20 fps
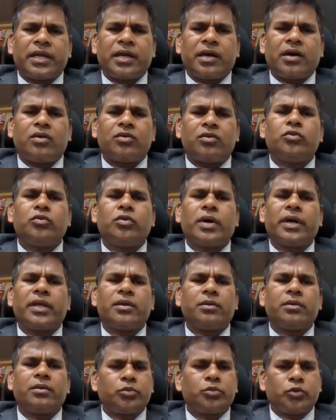try, how do
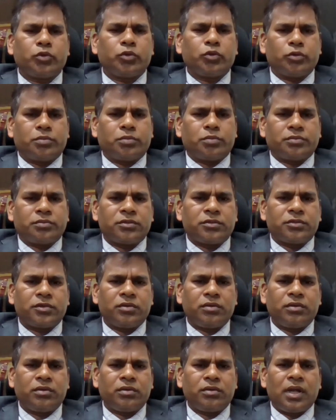I improve?
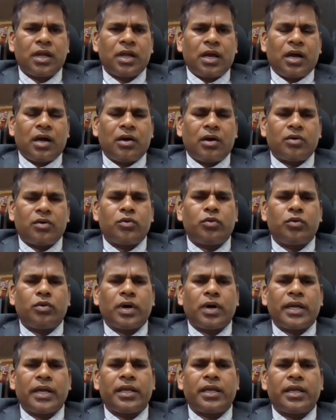How
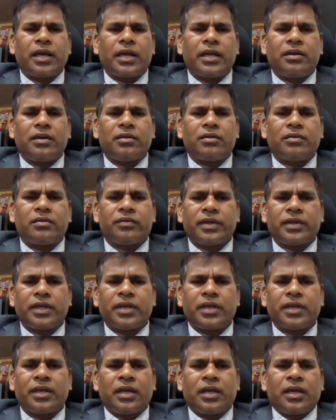do I
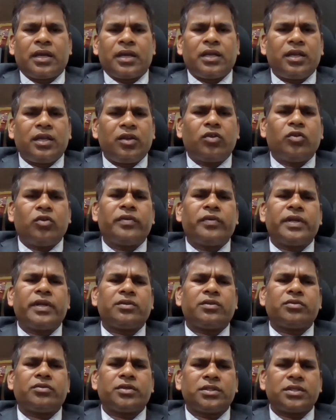
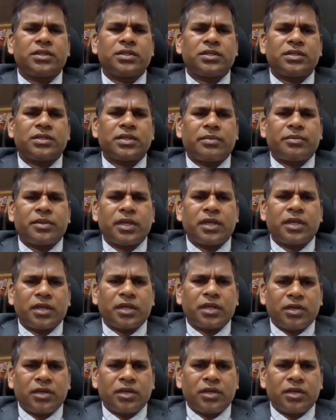innovate, which is
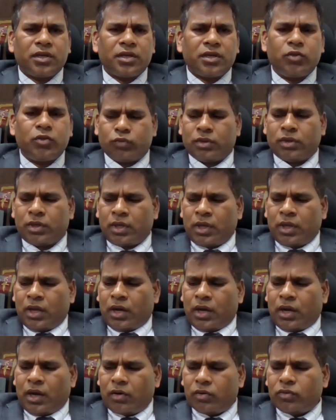something new?
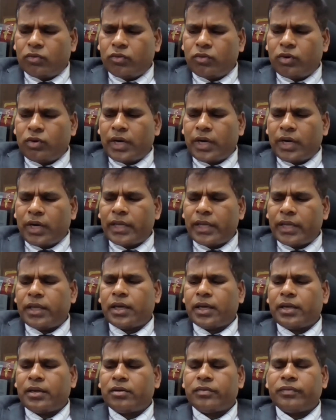How do I
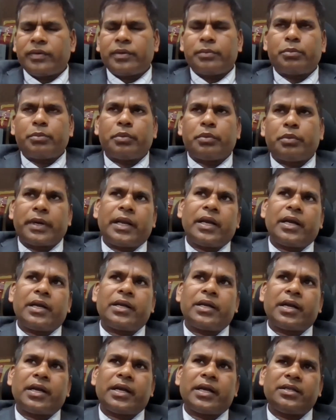
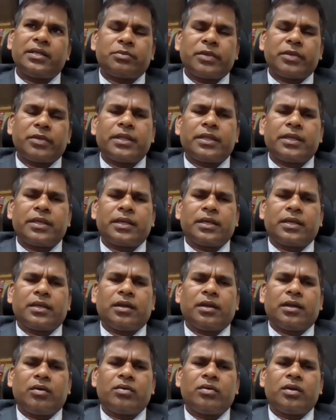prioritize my
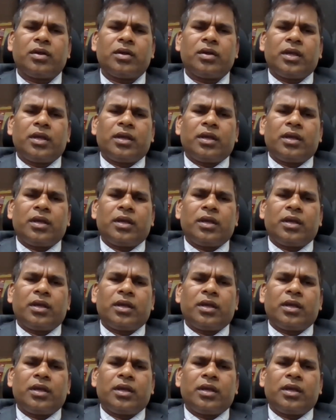thing? Now,